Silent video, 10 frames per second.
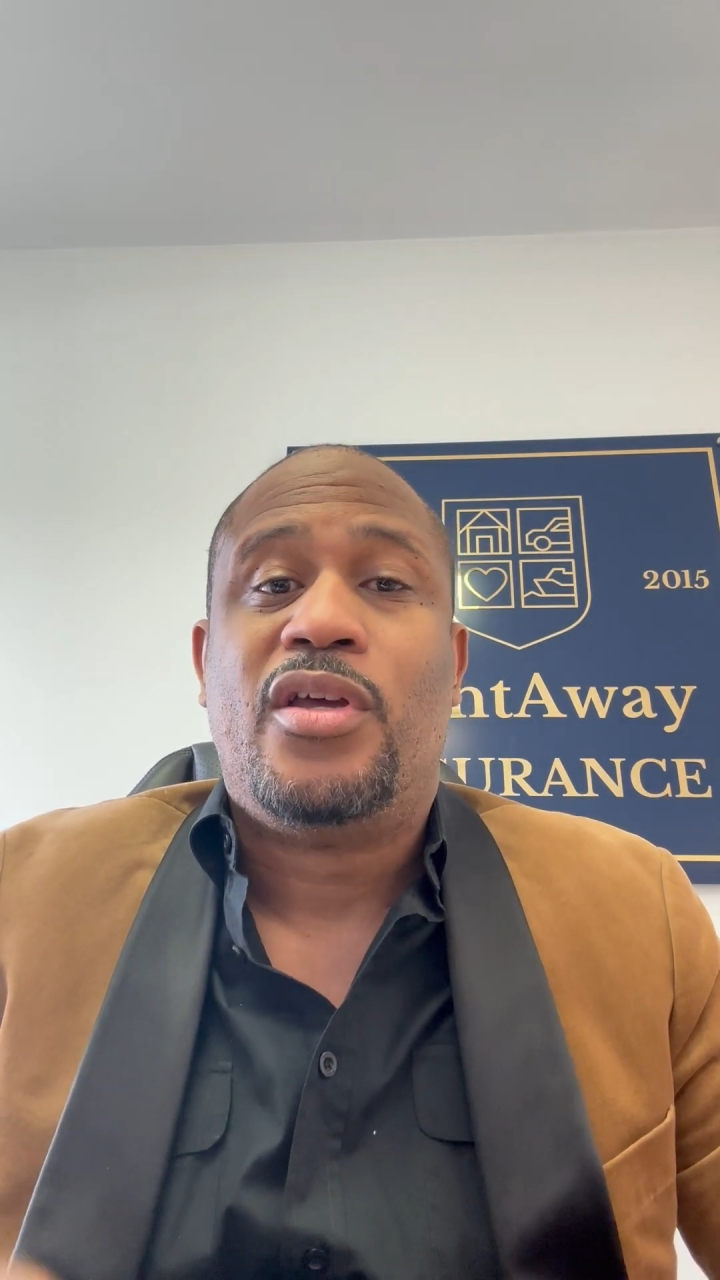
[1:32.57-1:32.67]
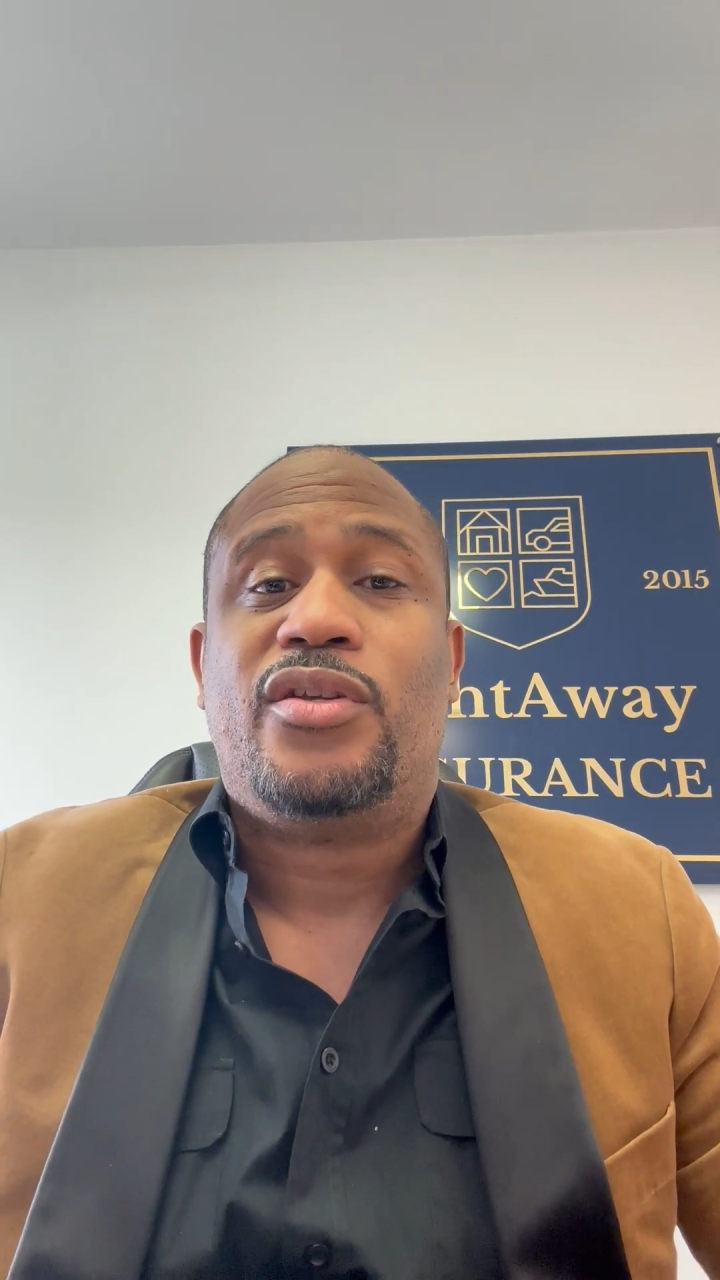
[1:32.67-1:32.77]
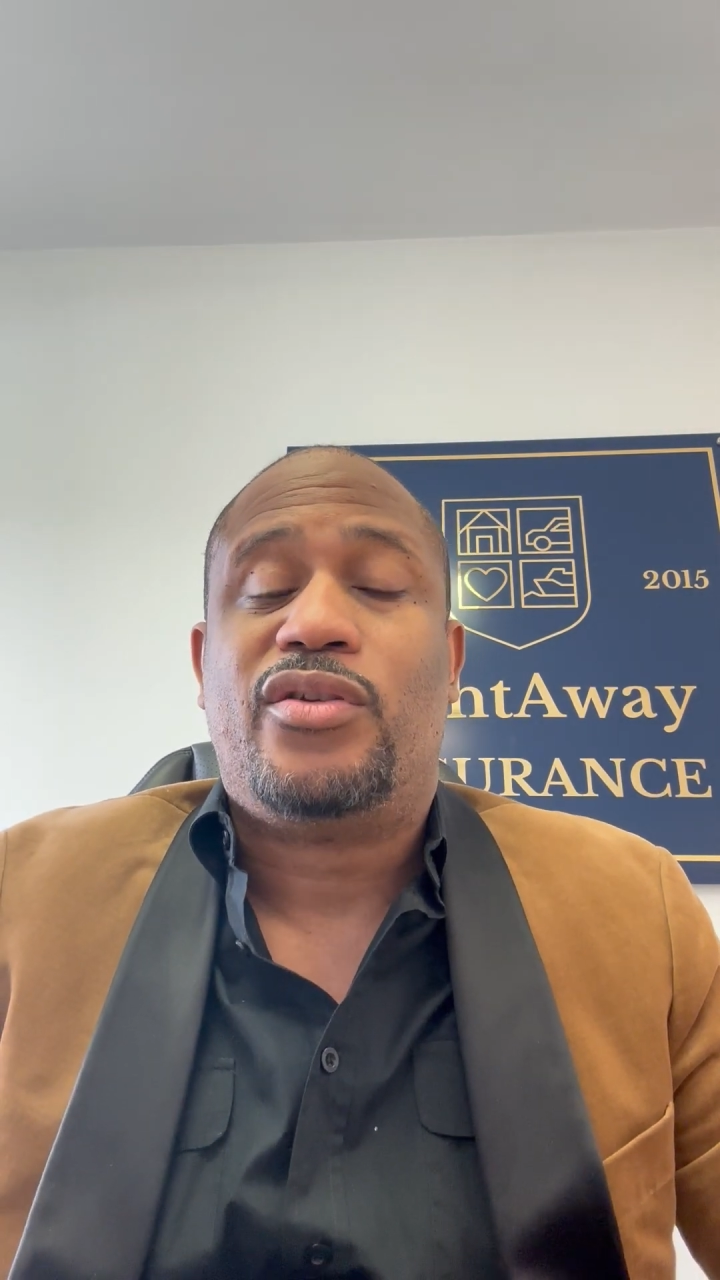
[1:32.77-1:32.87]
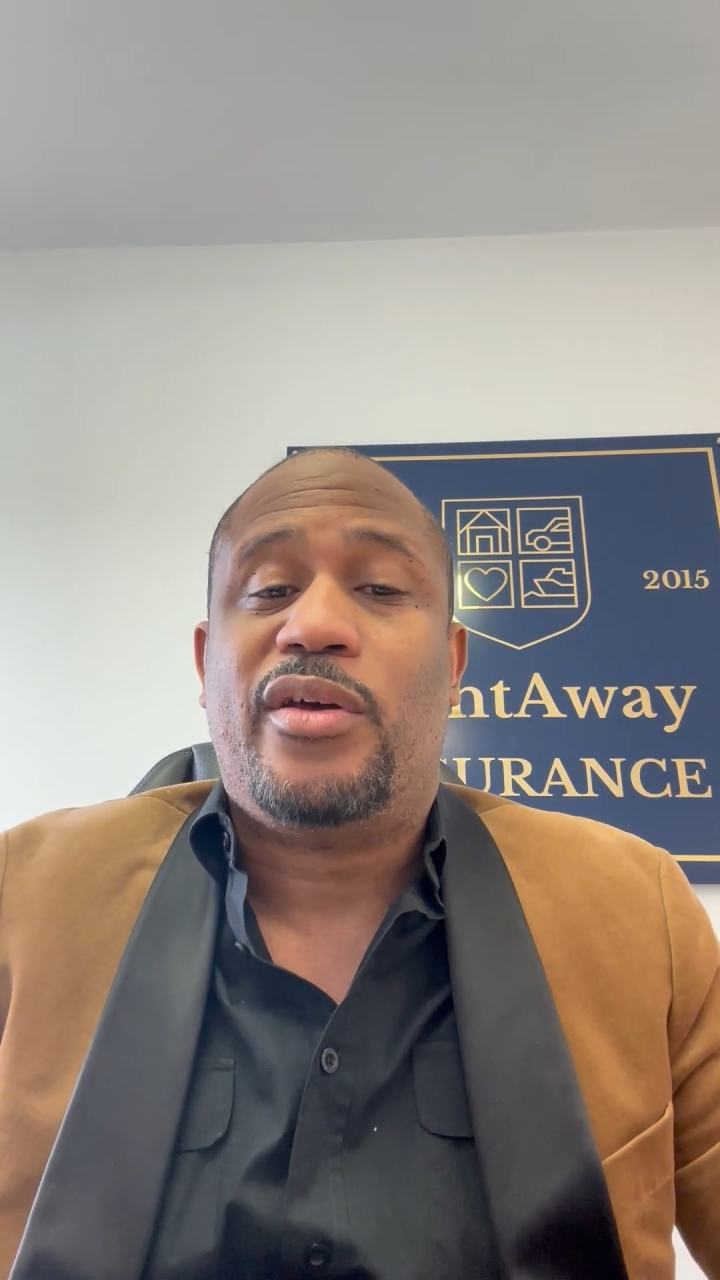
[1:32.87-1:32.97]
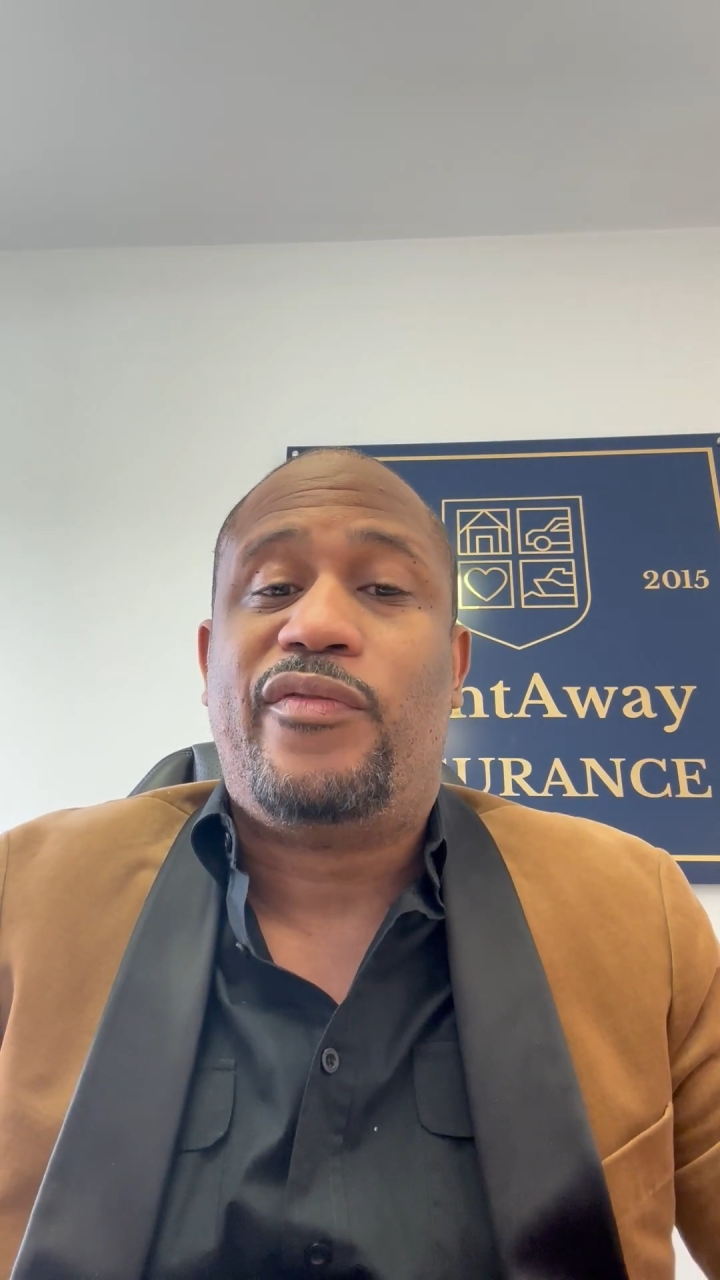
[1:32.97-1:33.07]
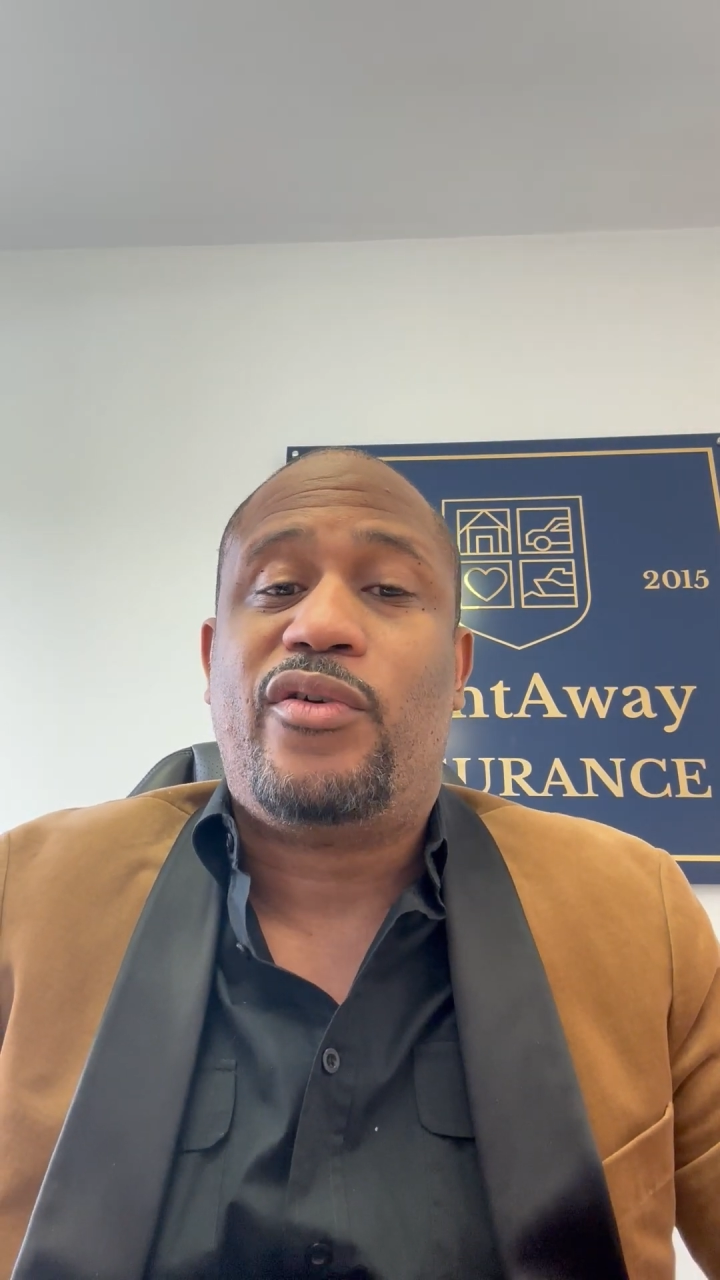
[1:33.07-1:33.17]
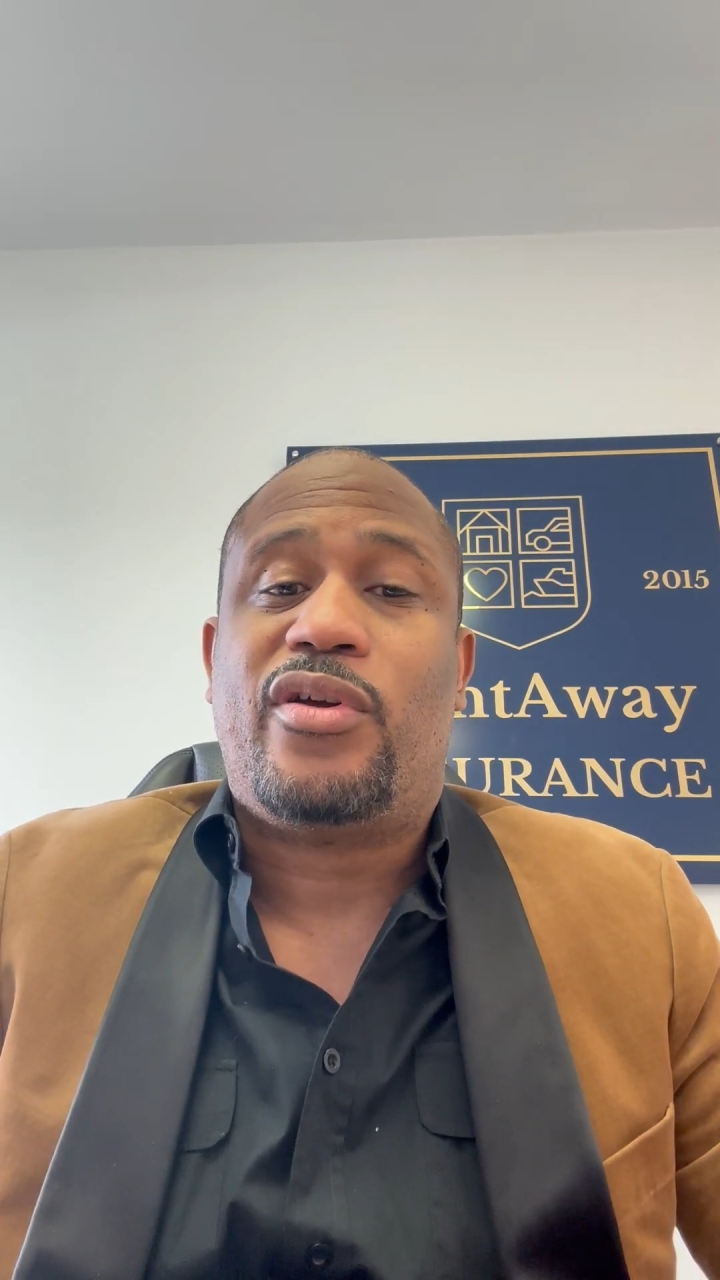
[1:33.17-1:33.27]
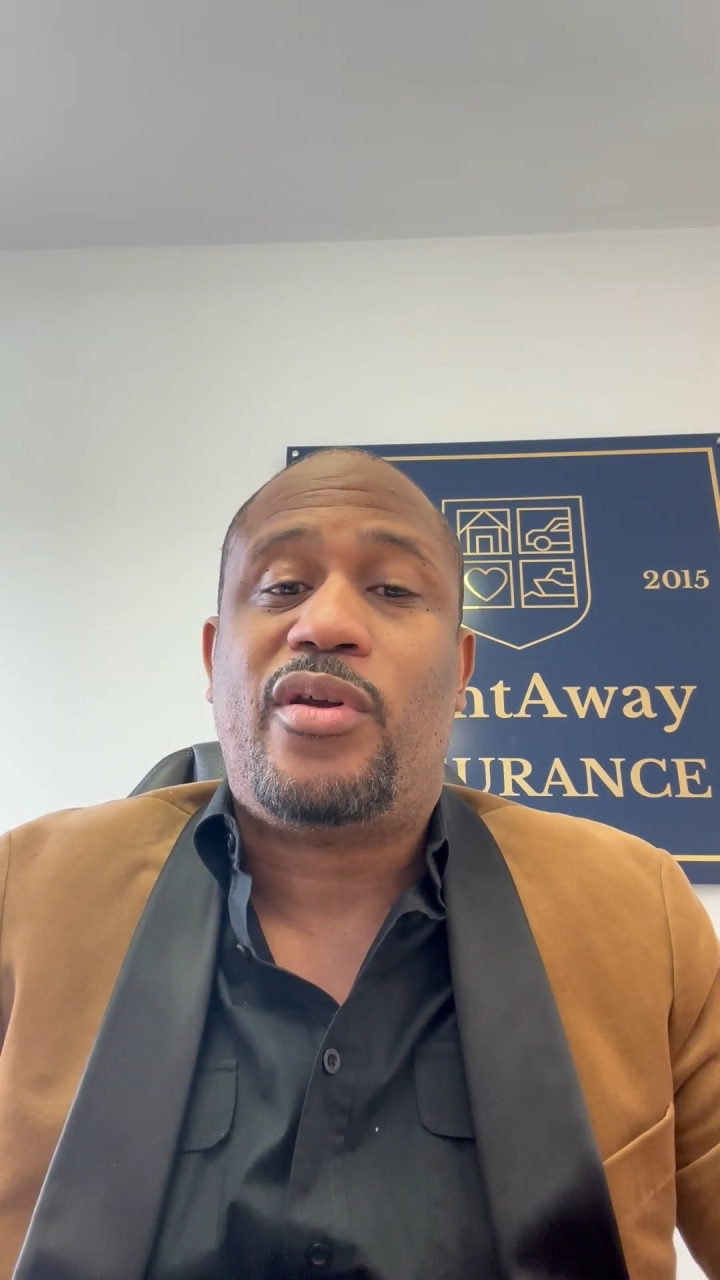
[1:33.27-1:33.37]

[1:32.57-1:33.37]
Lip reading: So if you could